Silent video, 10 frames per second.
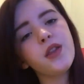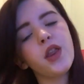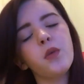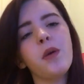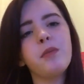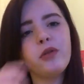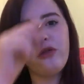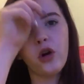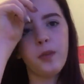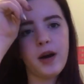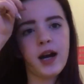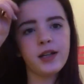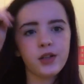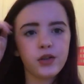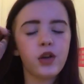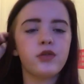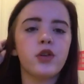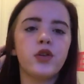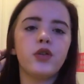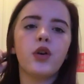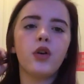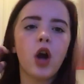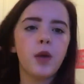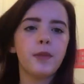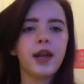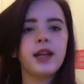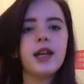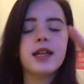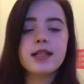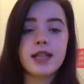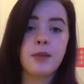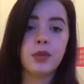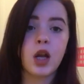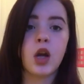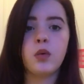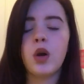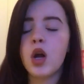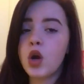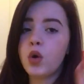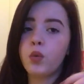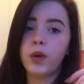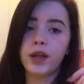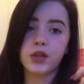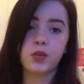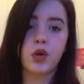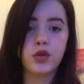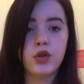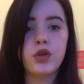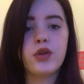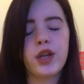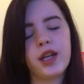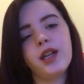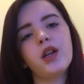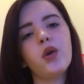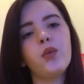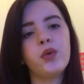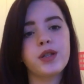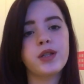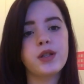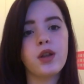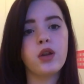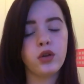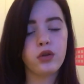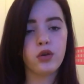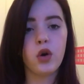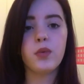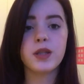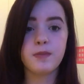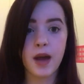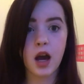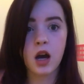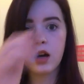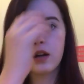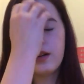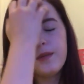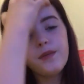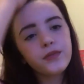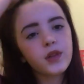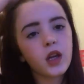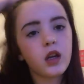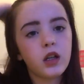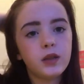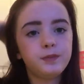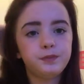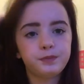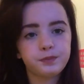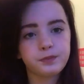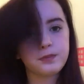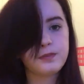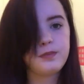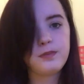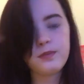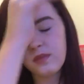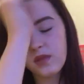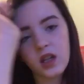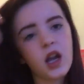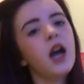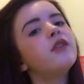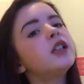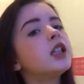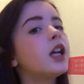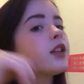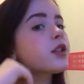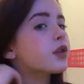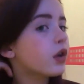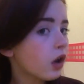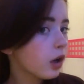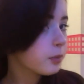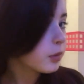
than the one before, but I don't know. So you go comment down below which one you think was you thought was better. Um, I really like this colour,